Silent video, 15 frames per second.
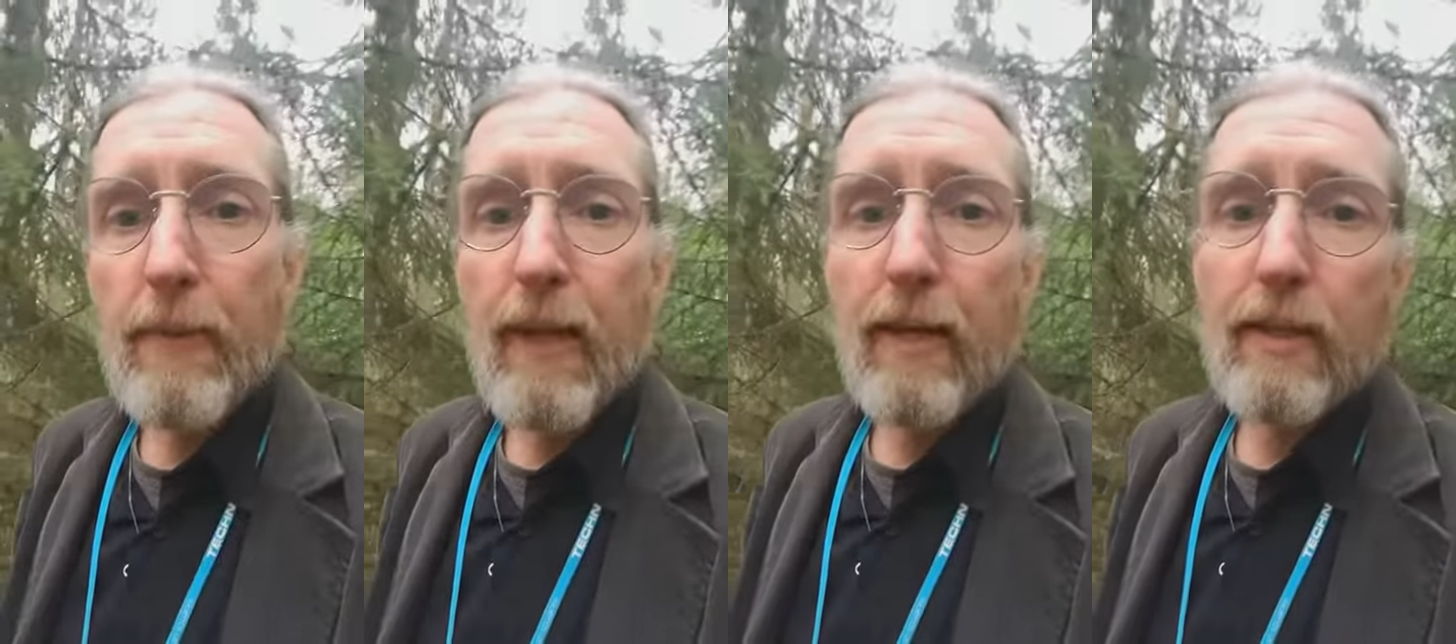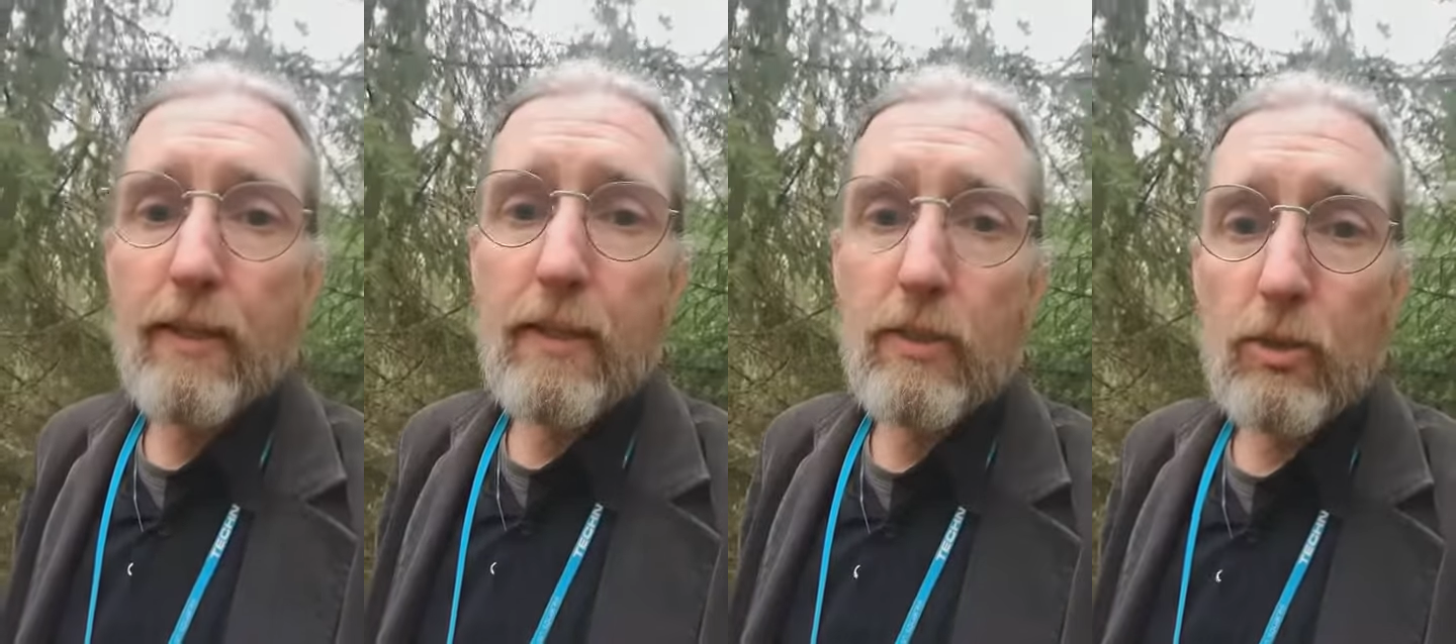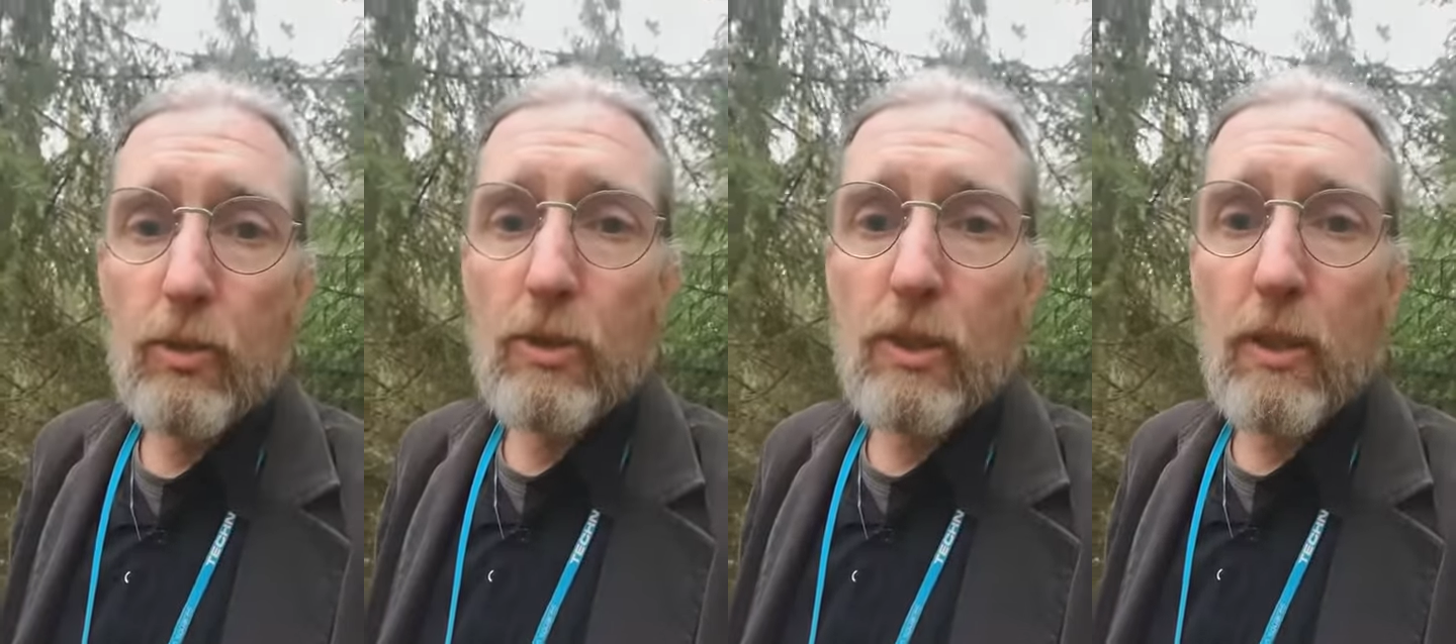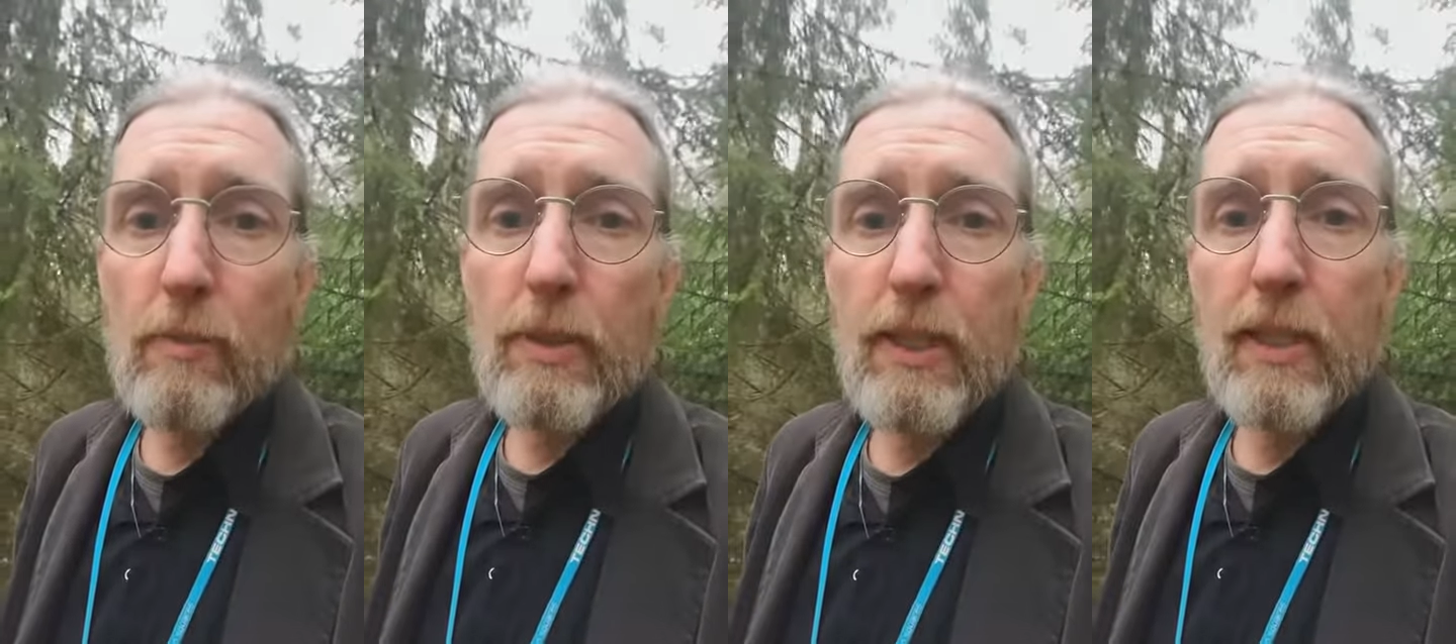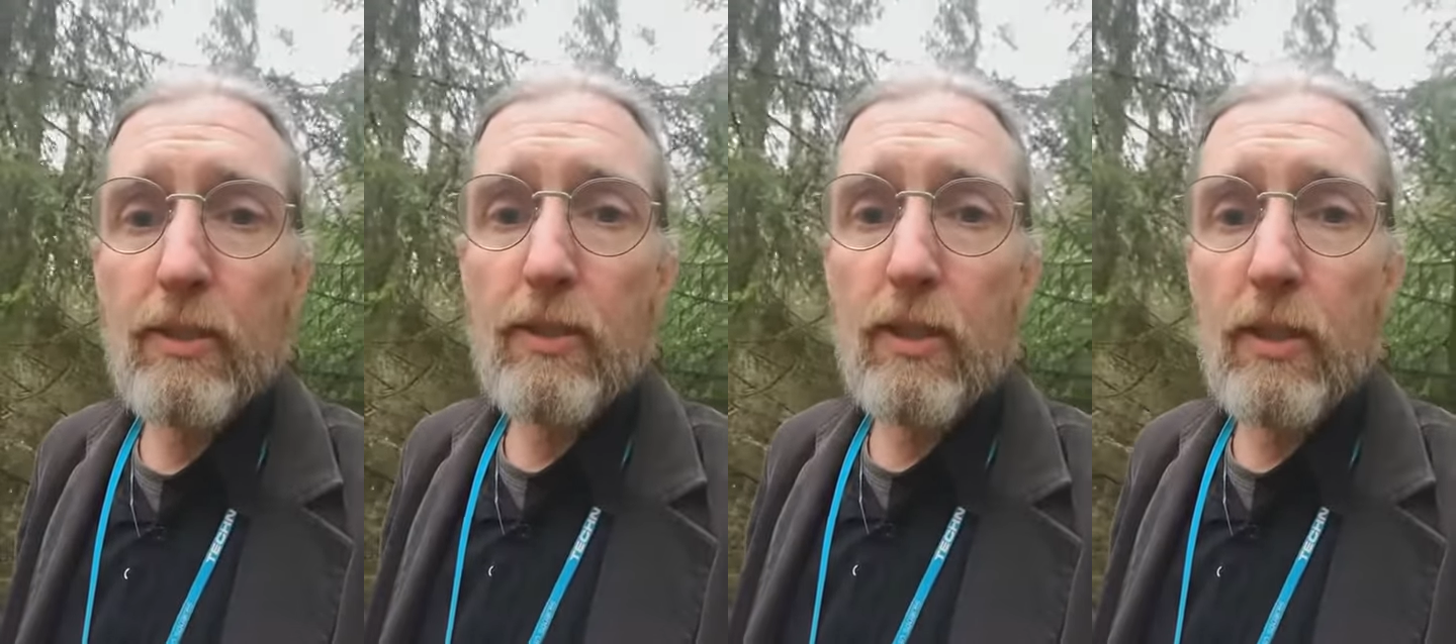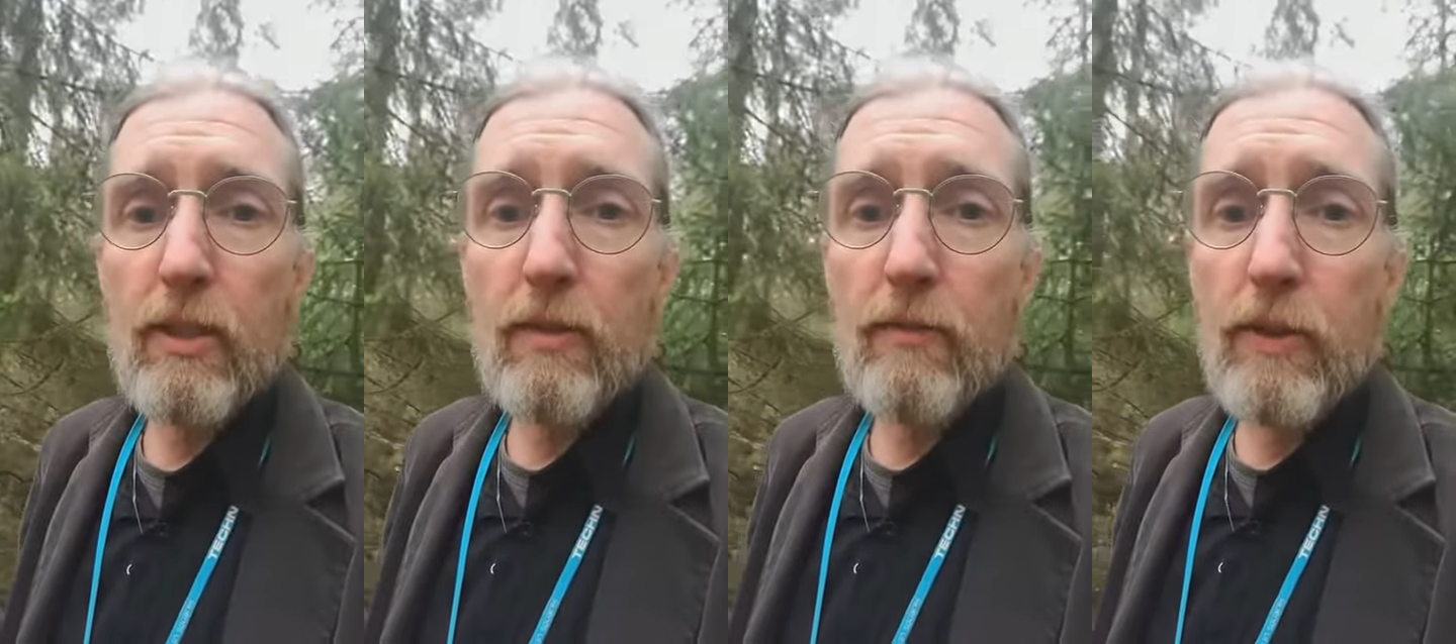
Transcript: And there's also the potential in the